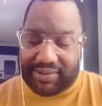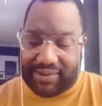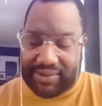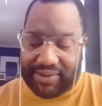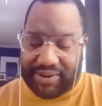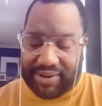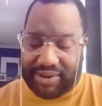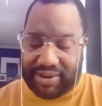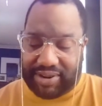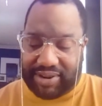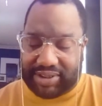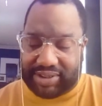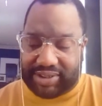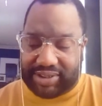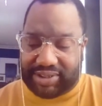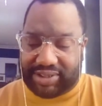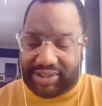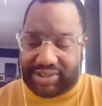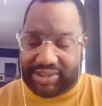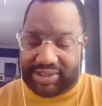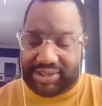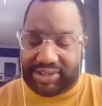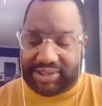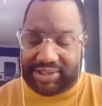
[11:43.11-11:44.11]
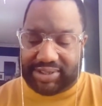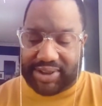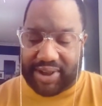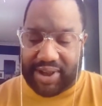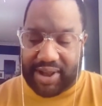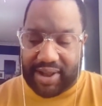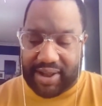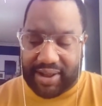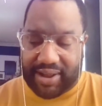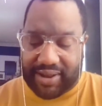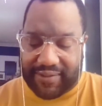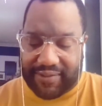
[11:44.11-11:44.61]
or
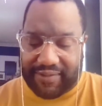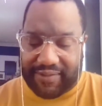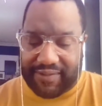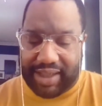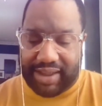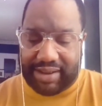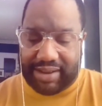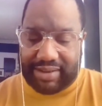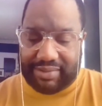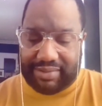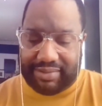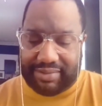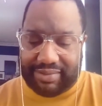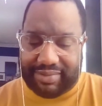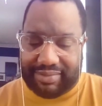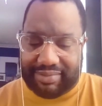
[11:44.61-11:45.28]
saw feet